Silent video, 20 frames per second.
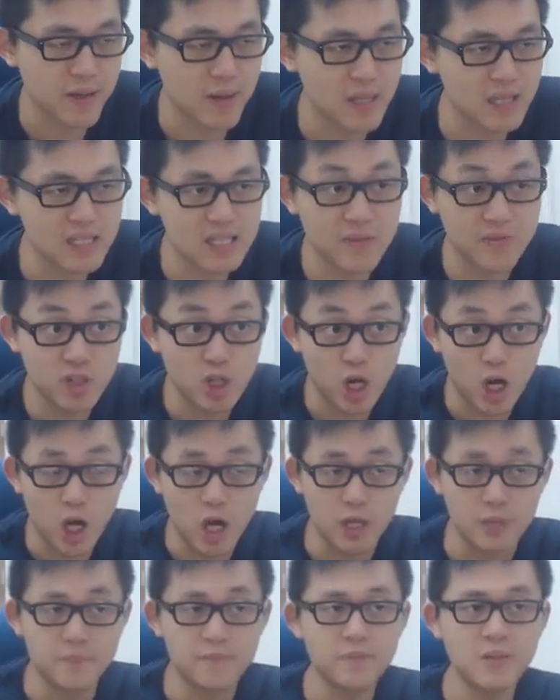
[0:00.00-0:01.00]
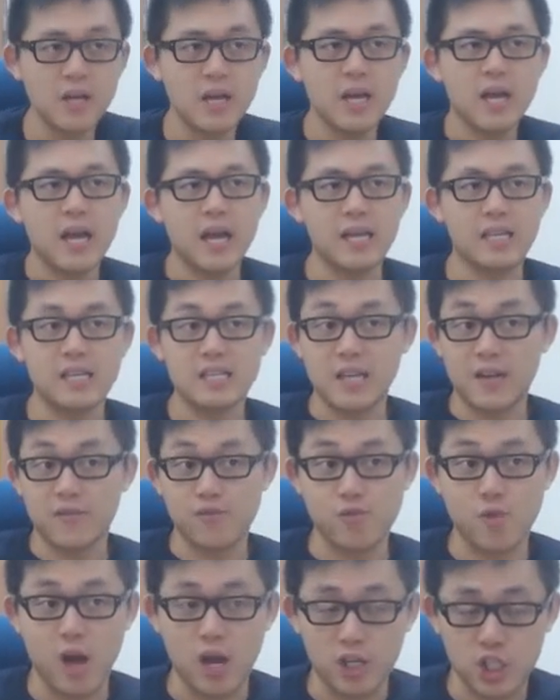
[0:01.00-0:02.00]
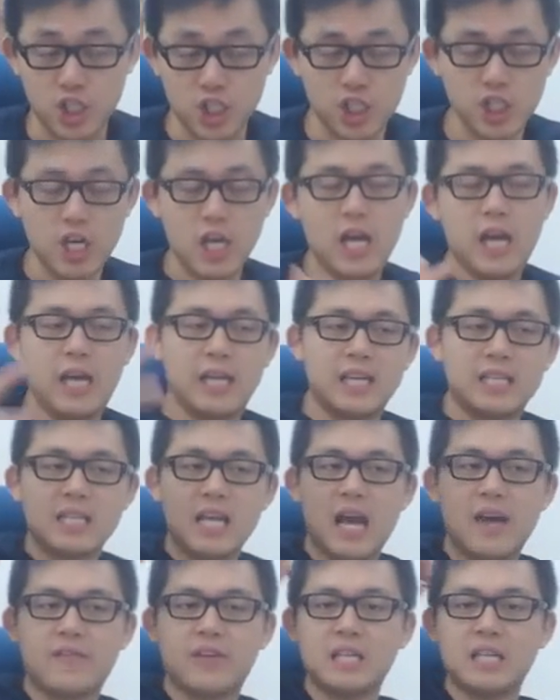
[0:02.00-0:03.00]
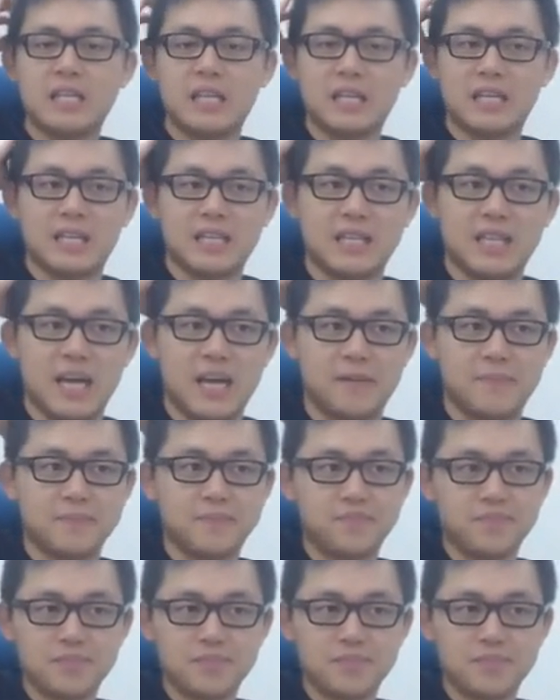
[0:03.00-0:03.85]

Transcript: It doesn't have Taunt, it doesn't have Rush, it doesn't have anything like that.